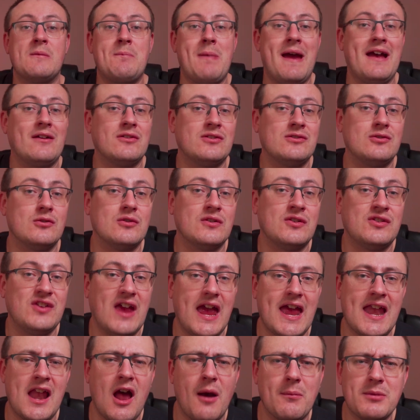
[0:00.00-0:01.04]
about sort of
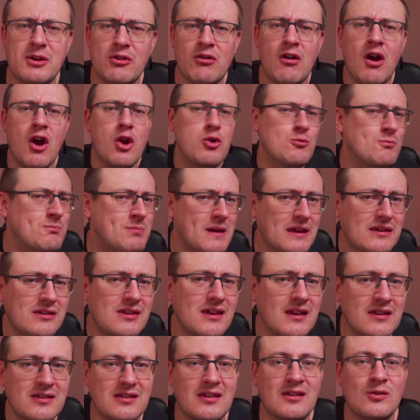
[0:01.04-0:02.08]
setting up your own
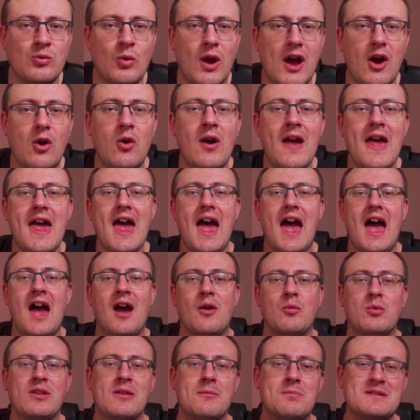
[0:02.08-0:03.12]
business as well
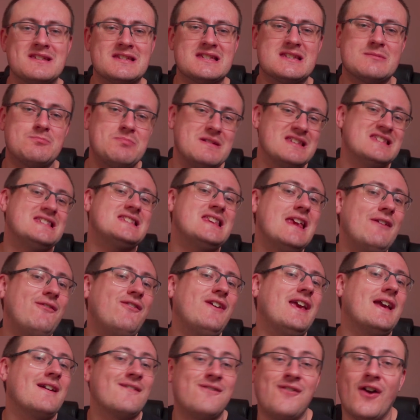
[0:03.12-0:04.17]
uh, with a
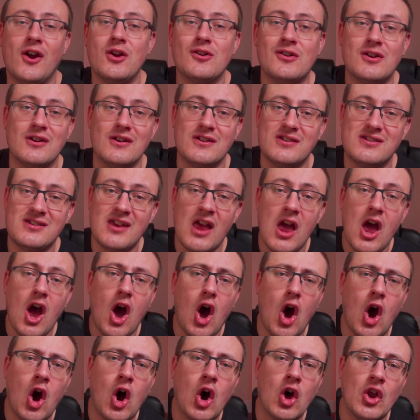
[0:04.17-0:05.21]
specific focus
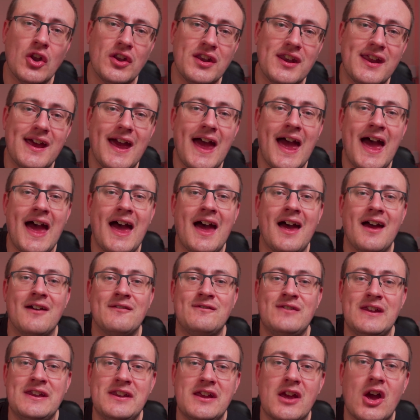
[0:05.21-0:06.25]
on uh,
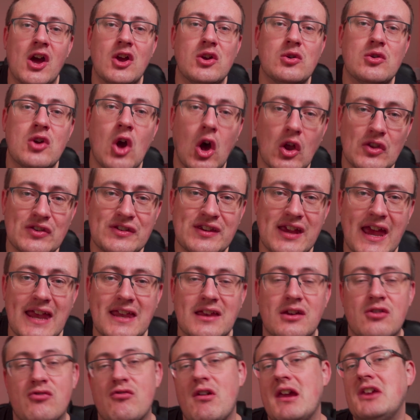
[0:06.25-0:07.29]
video
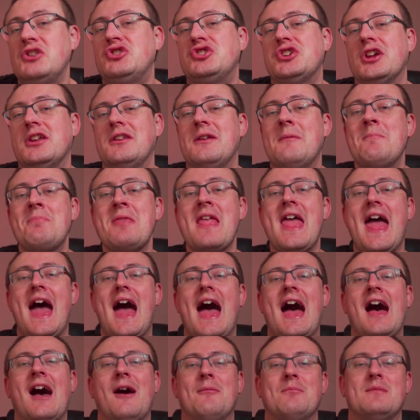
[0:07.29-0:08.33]
content creation
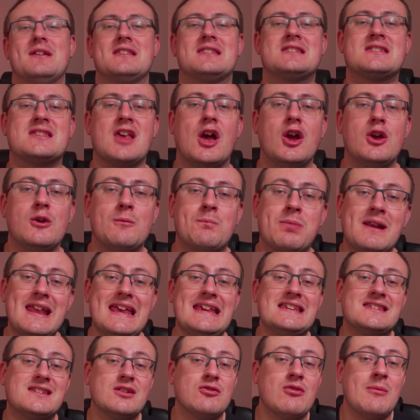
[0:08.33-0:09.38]
um, so
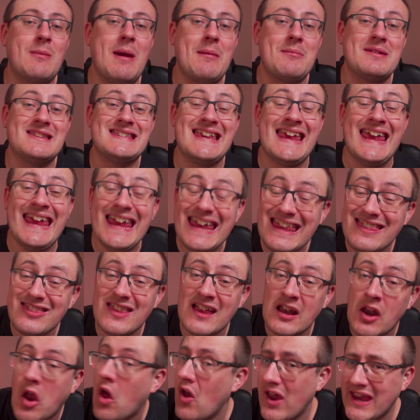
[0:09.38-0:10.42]
please do remember to hit
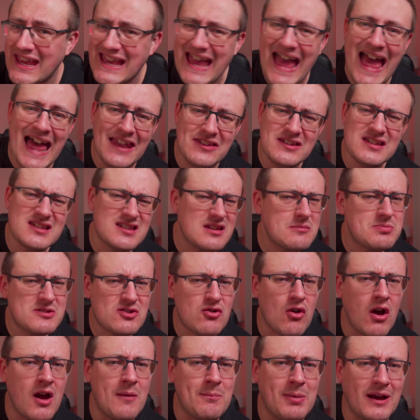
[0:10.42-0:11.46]
the like and the
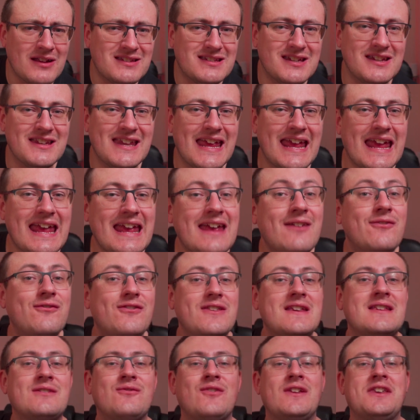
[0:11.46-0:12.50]
subscribe button if
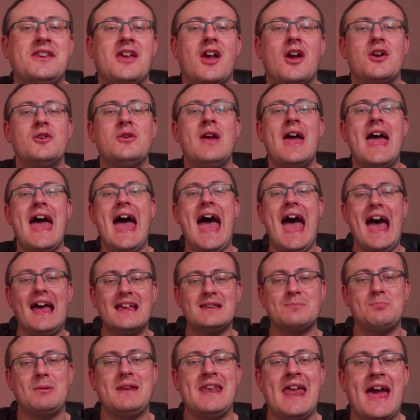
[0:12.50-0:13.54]
this video
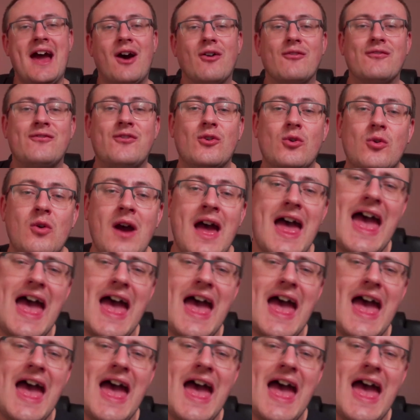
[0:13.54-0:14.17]
has been helpful